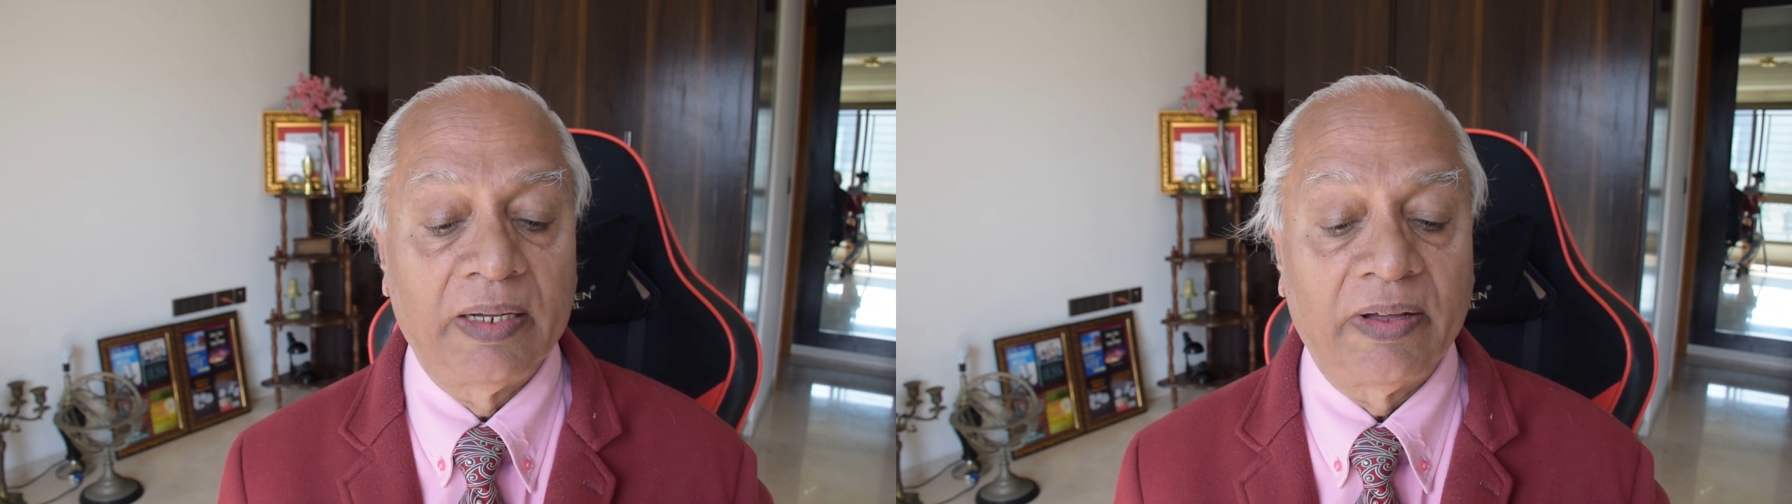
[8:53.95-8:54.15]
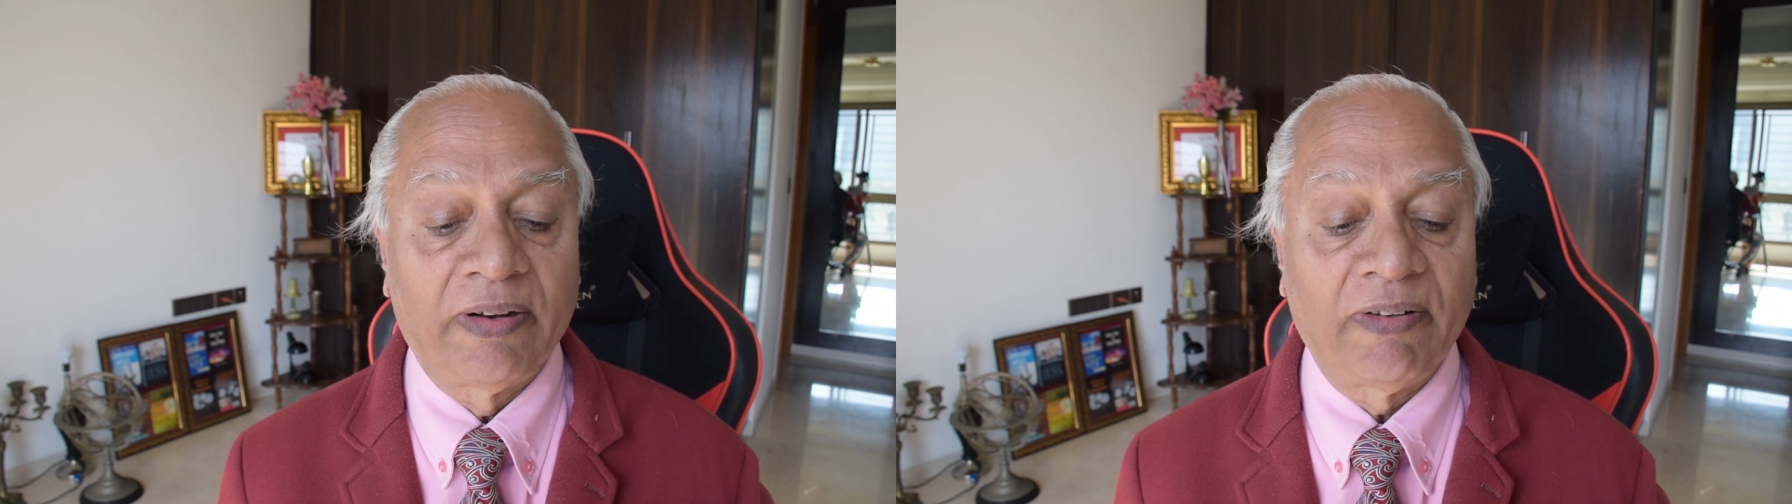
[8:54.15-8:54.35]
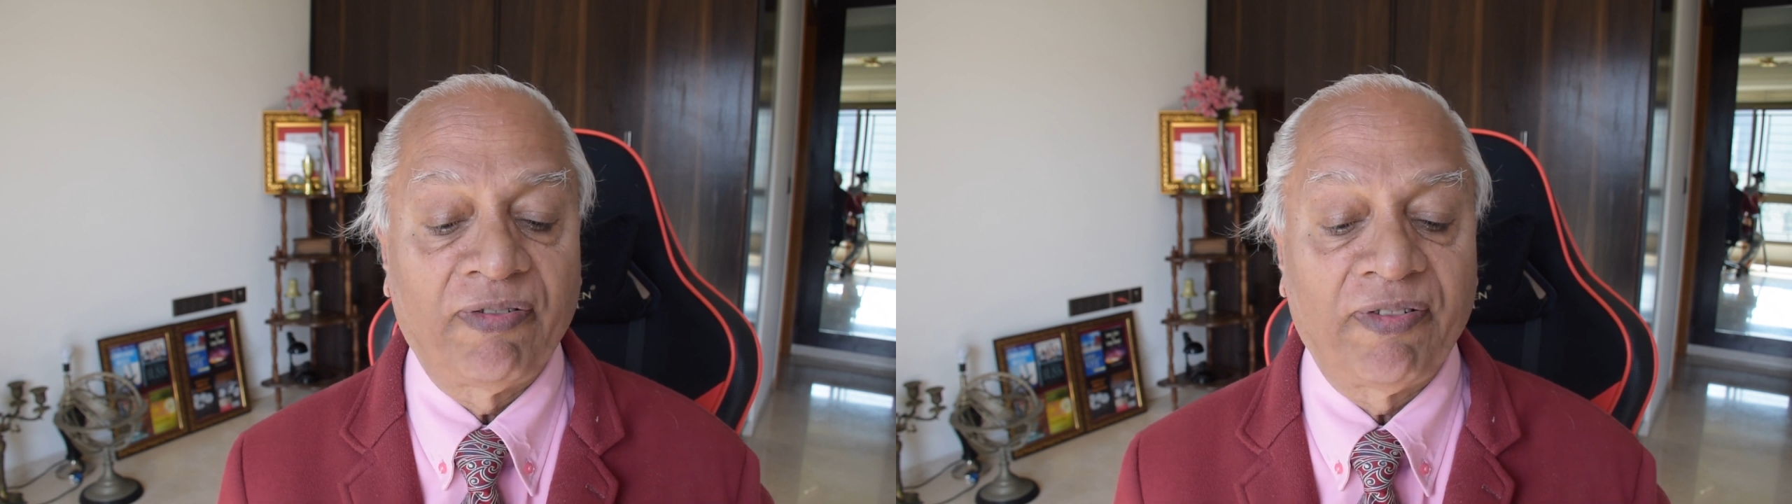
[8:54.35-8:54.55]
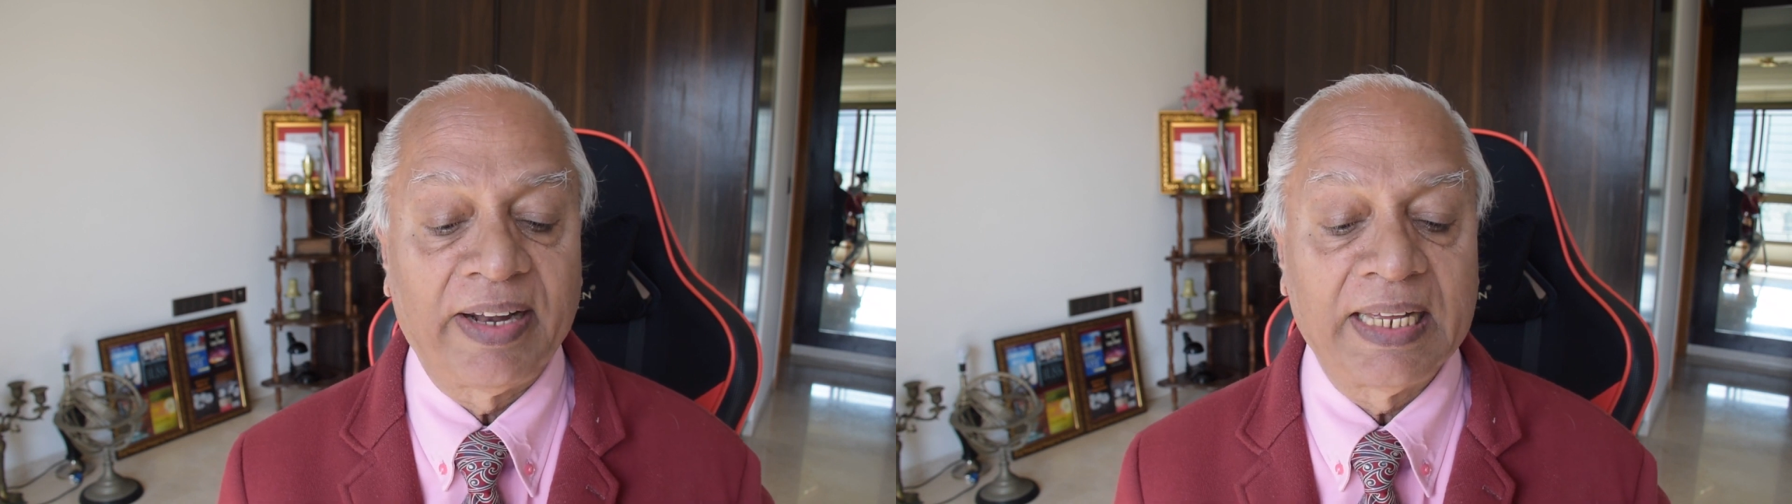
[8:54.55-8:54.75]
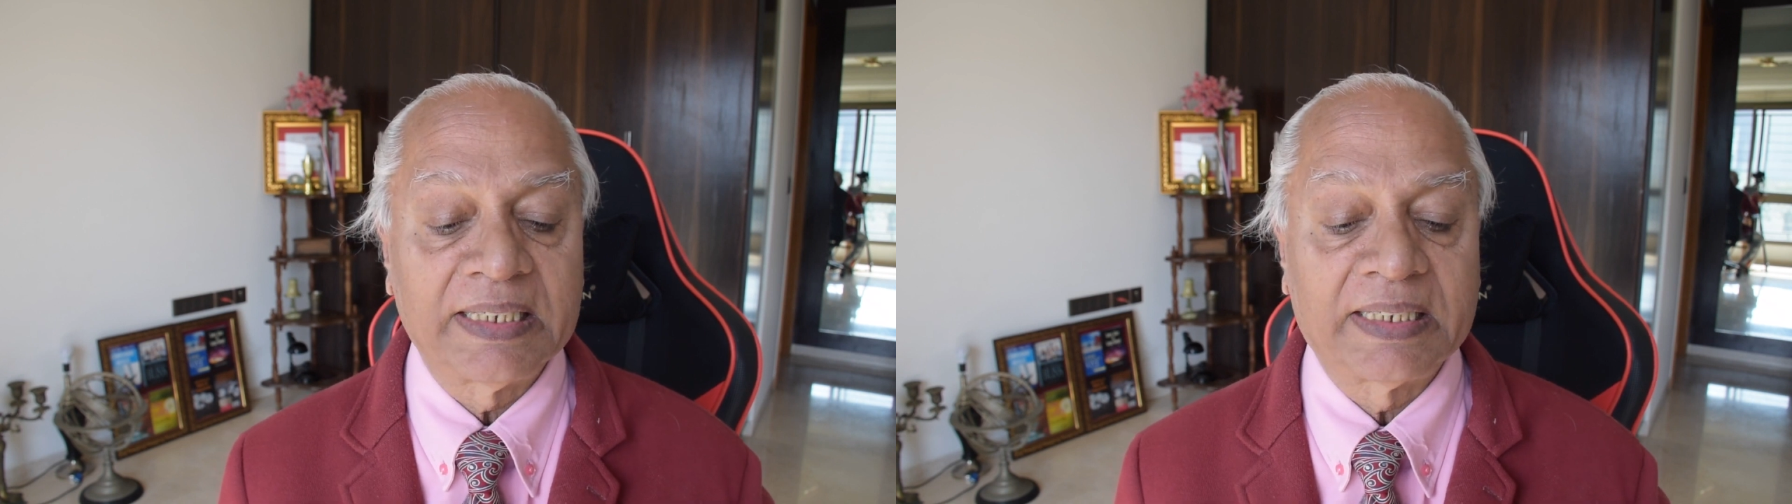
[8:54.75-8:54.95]

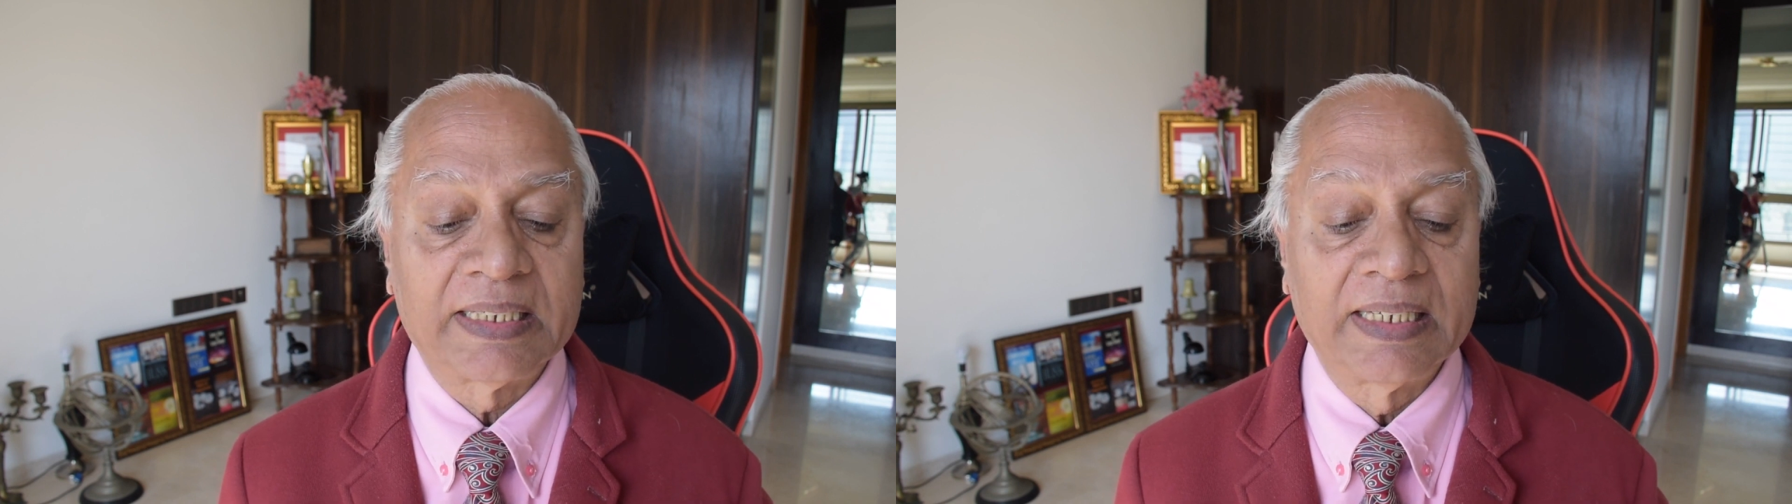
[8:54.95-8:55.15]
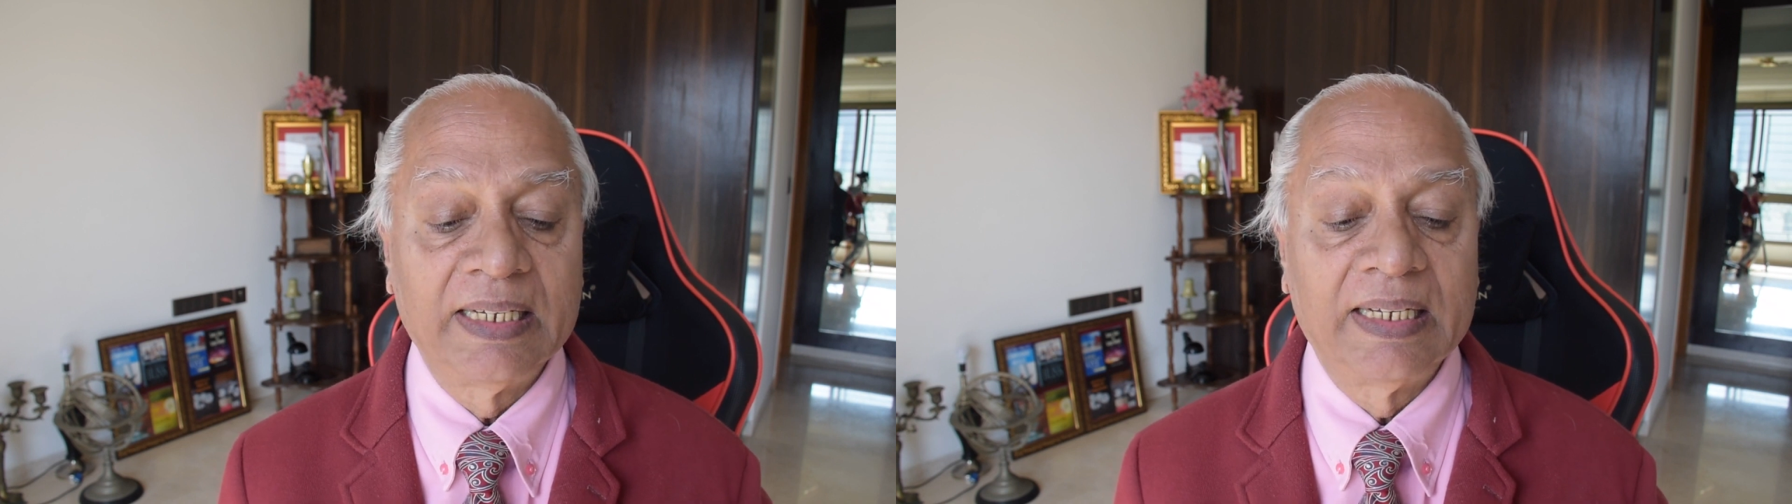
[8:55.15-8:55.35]
Rephrase